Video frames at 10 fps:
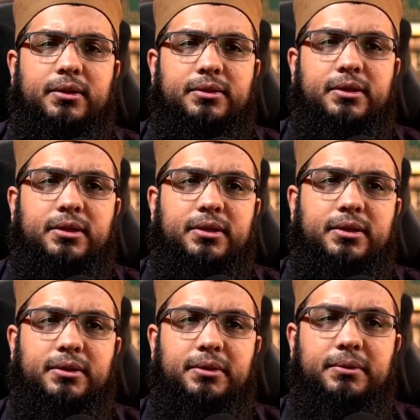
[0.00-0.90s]

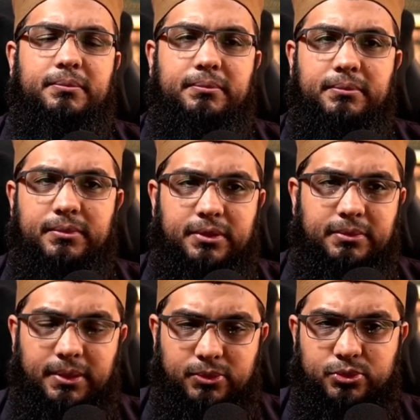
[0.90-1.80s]
the
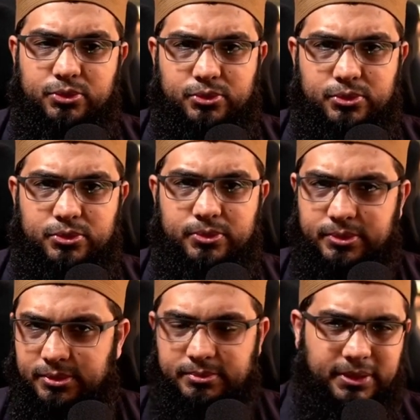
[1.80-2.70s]
the main two schools
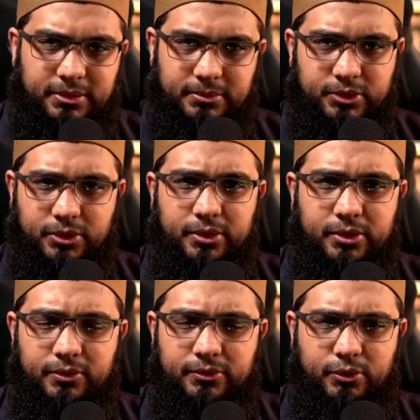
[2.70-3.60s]
which has been the
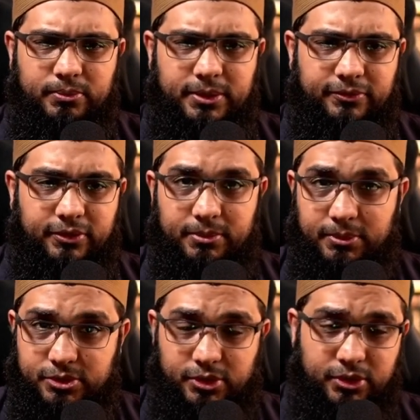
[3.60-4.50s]
majority of the ummah for the
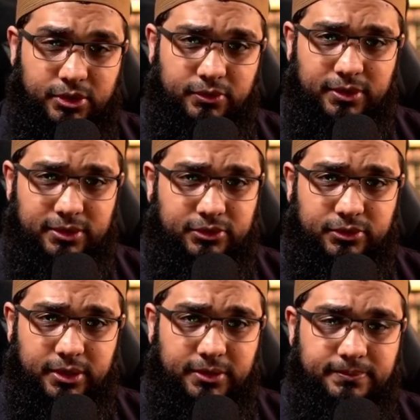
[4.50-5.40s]
majority of
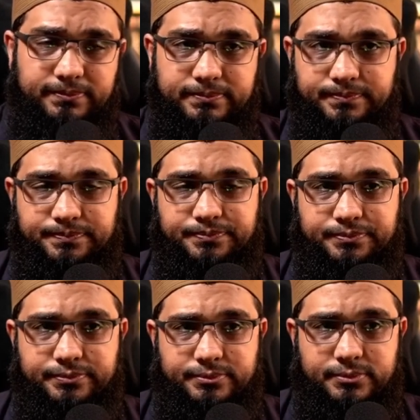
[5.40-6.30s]
history
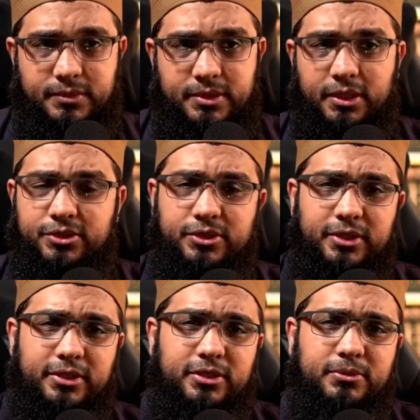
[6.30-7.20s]
the
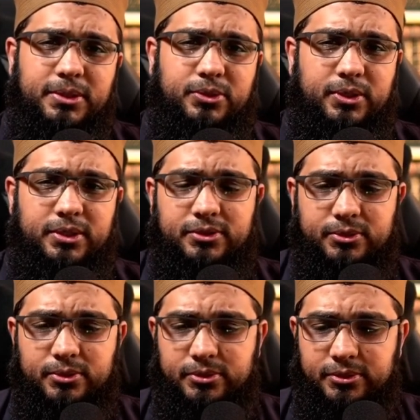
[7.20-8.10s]
Ash'ari and the Maturidi
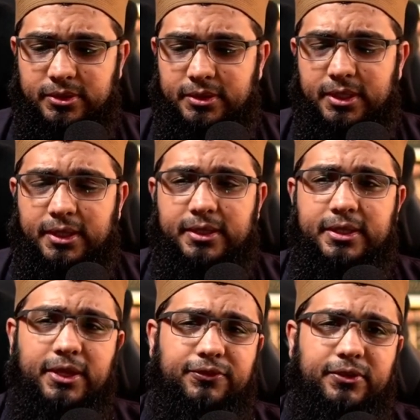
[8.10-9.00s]
schools
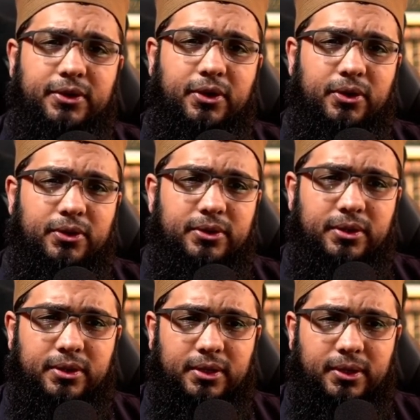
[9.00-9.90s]
differ
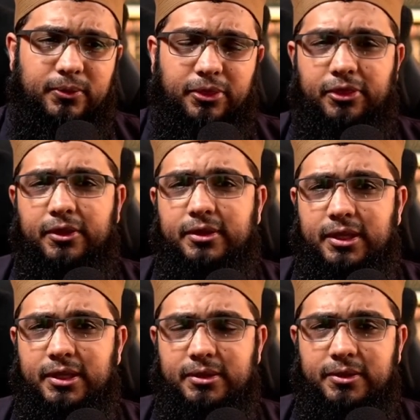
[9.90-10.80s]
on around
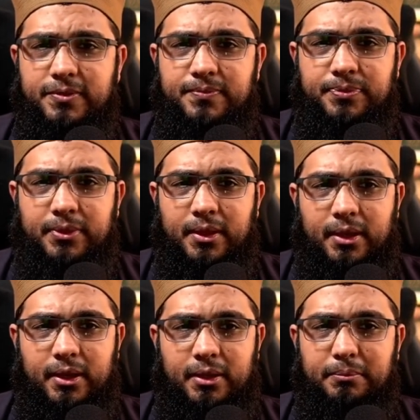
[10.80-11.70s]
13
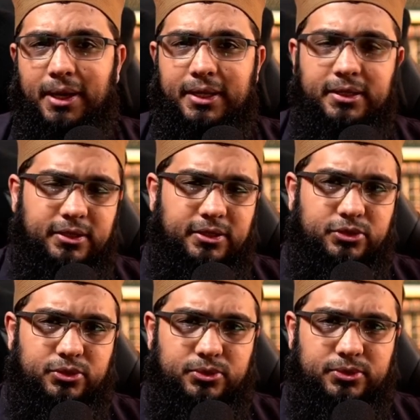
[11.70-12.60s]
uh, minor
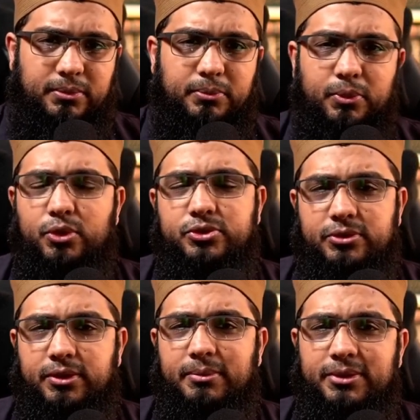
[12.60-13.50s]
issues. And
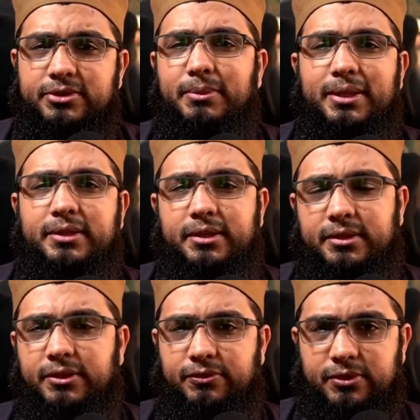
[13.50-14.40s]
most of them are
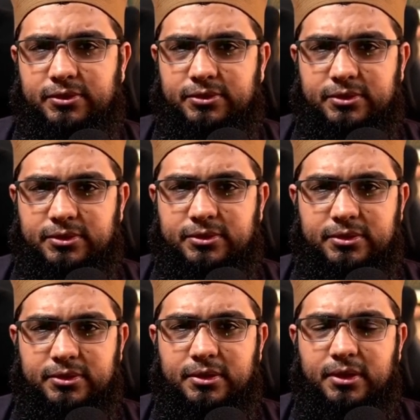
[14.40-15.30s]
semantic
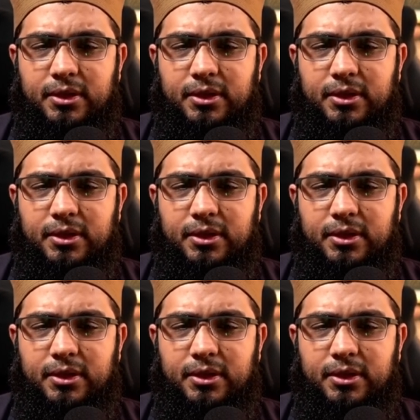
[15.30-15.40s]
differences